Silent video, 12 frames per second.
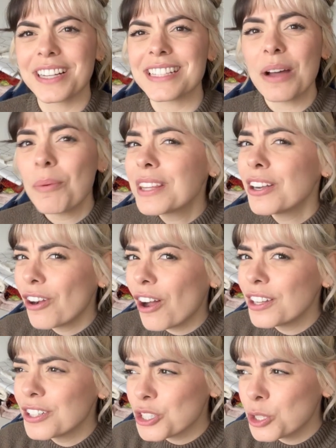Is that what they're
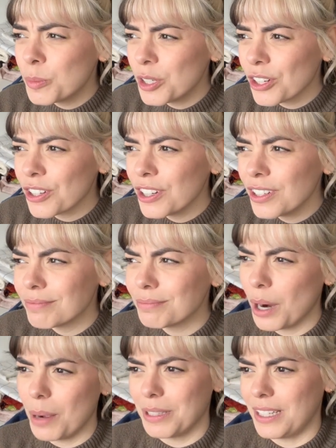called, a tube turner?
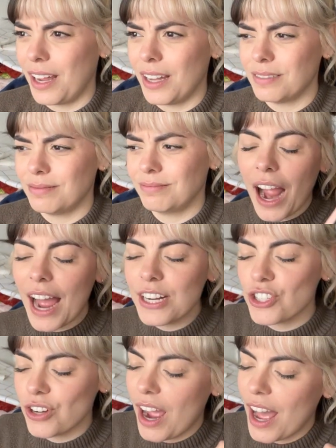Probably not. I
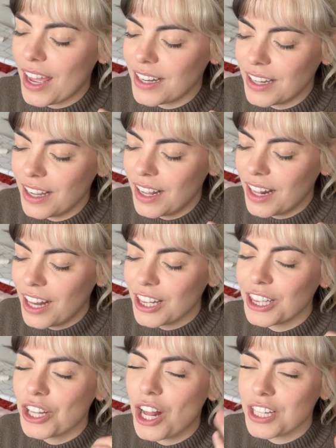tried
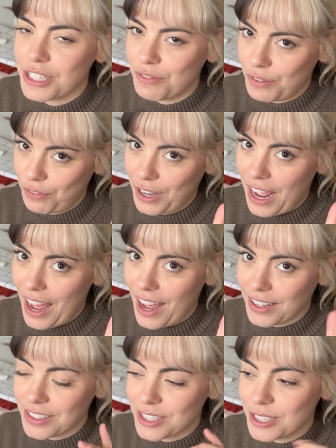lots of different
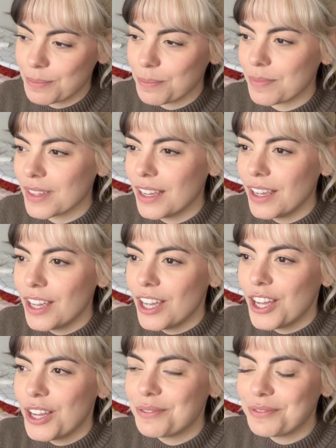hacks
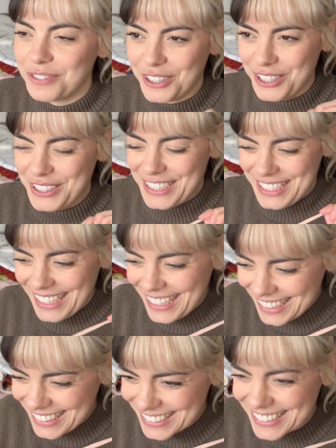first.
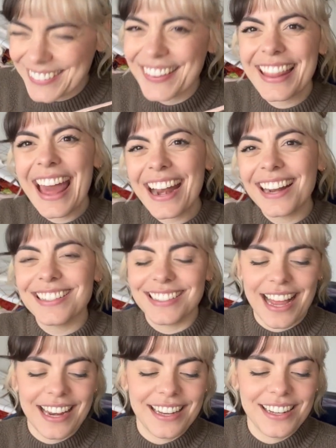So then I
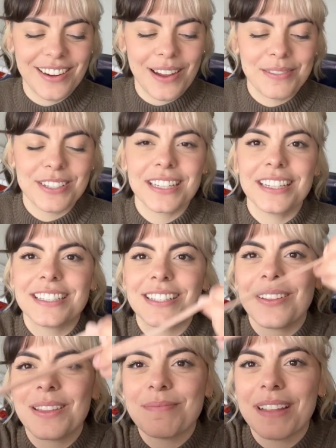decided, you know, I'm just gonna
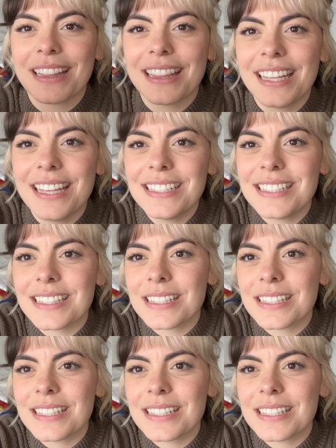sew them like this.